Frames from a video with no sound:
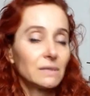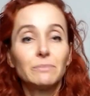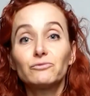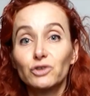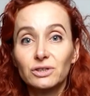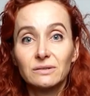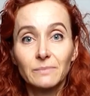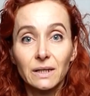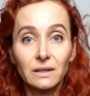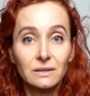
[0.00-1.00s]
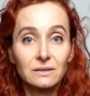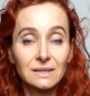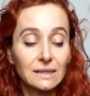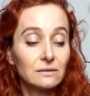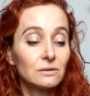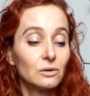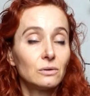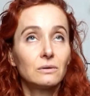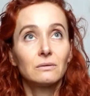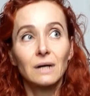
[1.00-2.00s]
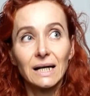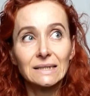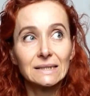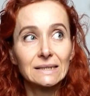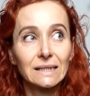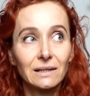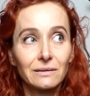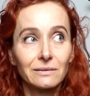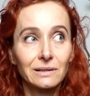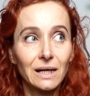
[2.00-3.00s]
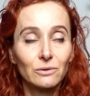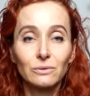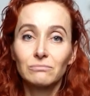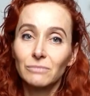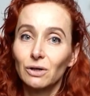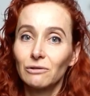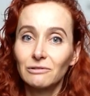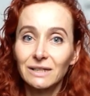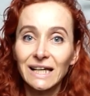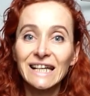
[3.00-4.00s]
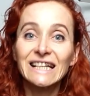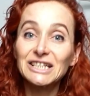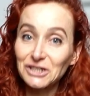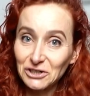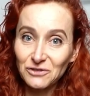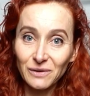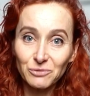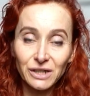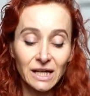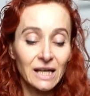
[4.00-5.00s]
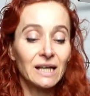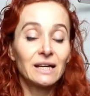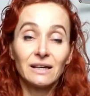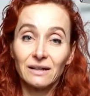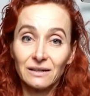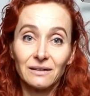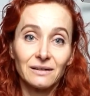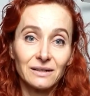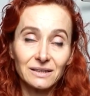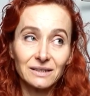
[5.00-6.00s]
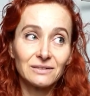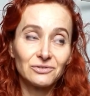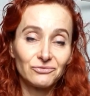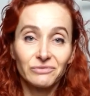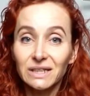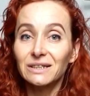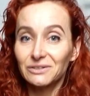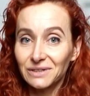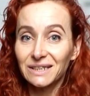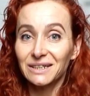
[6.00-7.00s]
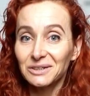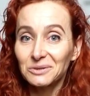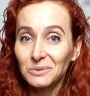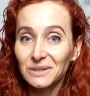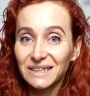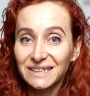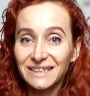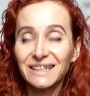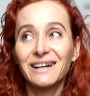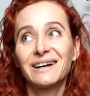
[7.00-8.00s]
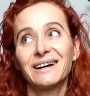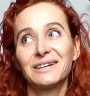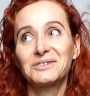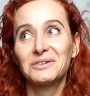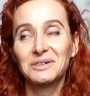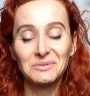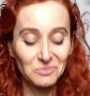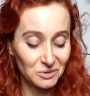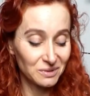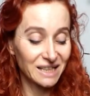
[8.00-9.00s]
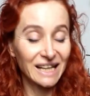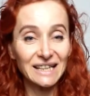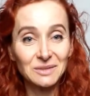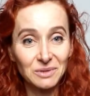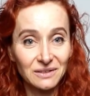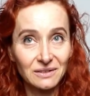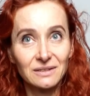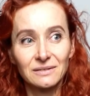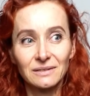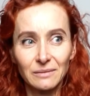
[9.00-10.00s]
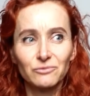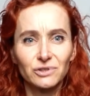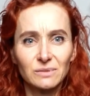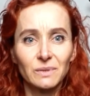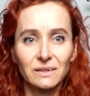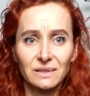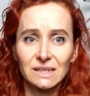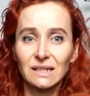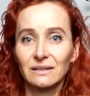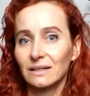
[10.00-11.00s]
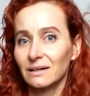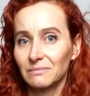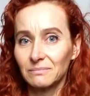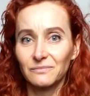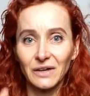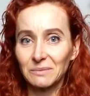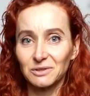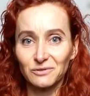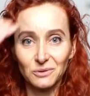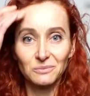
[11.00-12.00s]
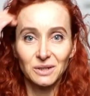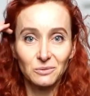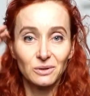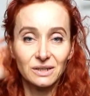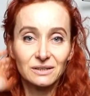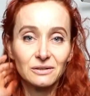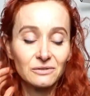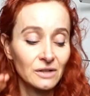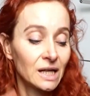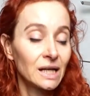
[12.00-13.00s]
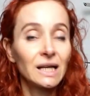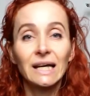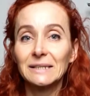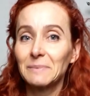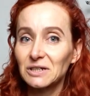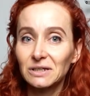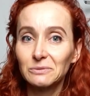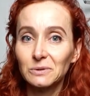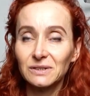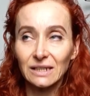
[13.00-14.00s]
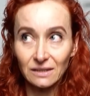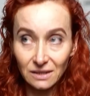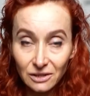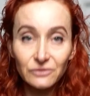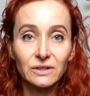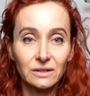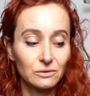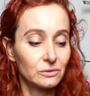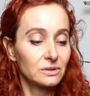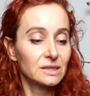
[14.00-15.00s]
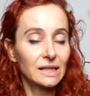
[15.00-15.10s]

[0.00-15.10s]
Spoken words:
M. Rosenberg & Son, or as they are now called, Stitch Fabric. It is really, really good quality, as you can probably guess, because M. Rosenberg & Son are famous for the quality of especially wools. I love their wools.